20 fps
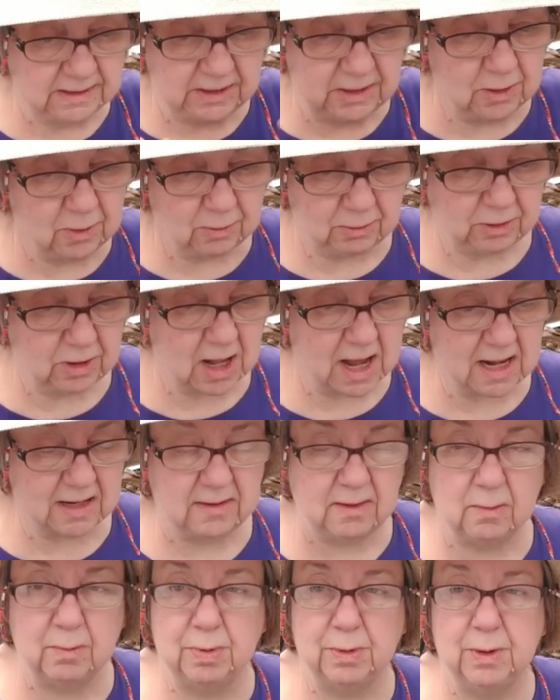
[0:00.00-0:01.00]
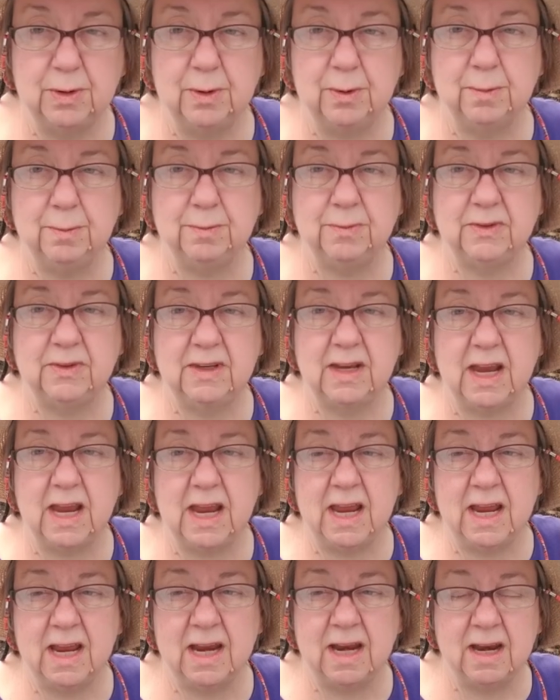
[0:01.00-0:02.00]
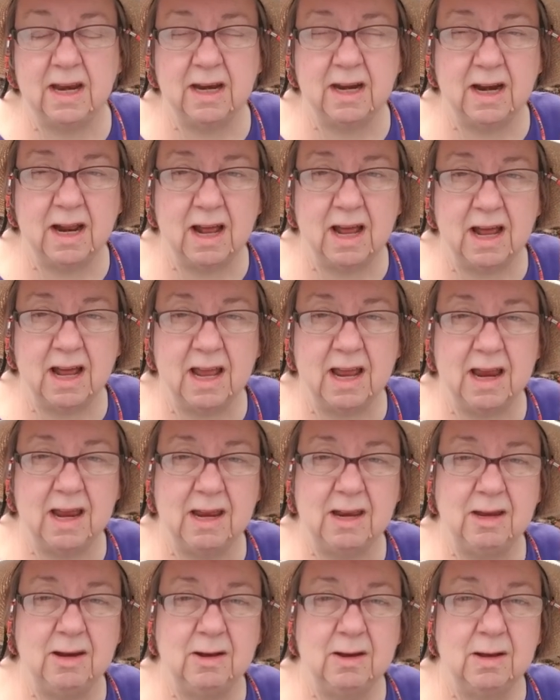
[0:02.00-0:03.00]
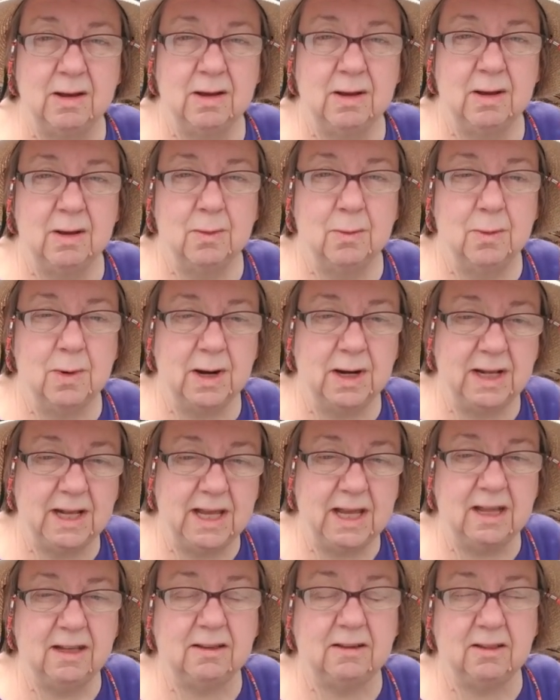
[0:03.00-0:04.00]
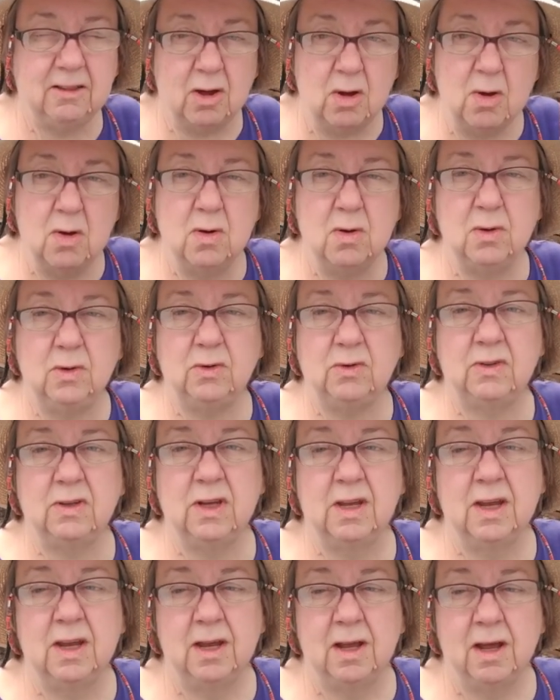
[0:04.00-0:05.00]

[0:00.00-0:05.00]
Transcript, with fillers: you know, lots of blooms, and I want to get those